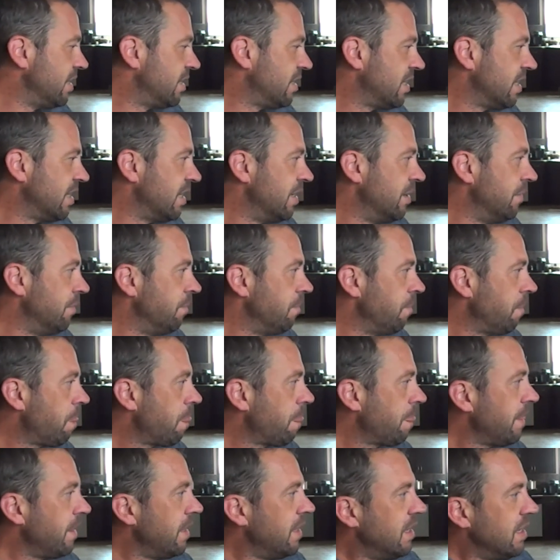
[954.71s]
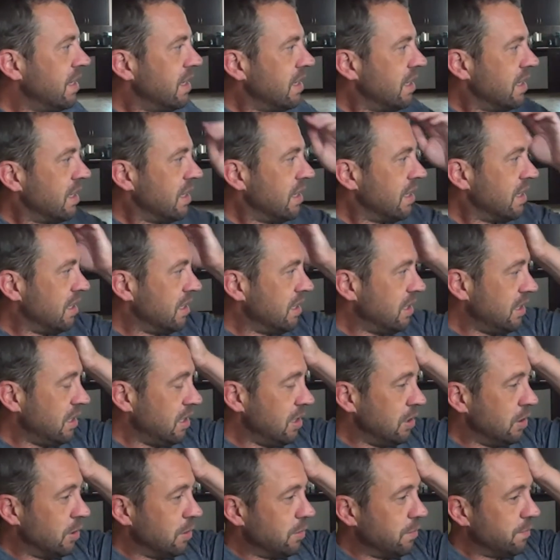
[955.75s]
that um,
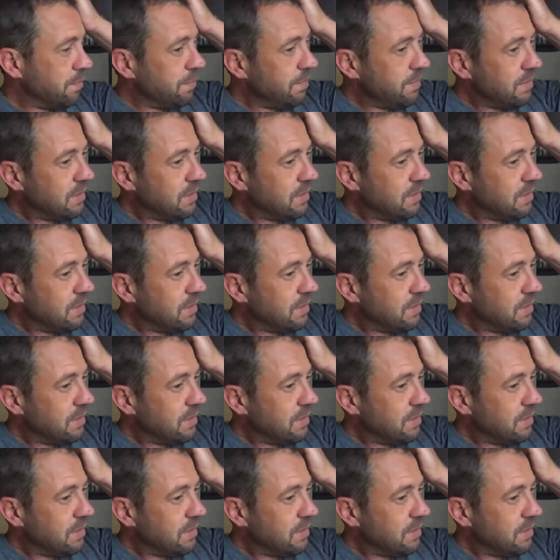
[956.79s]
you know